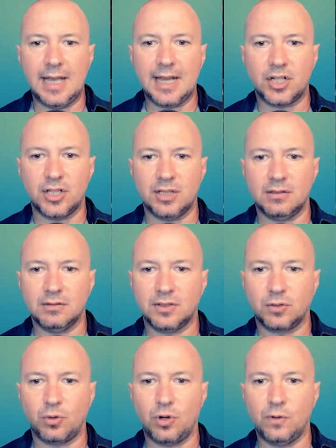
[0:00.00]
action,
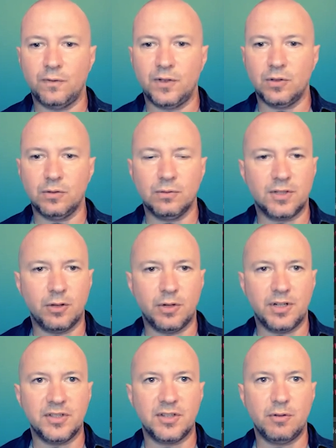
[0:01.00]
scroll view, so on
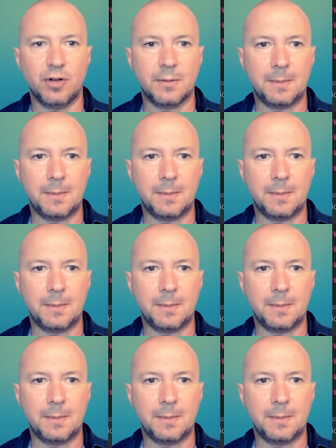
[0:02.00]
and so on.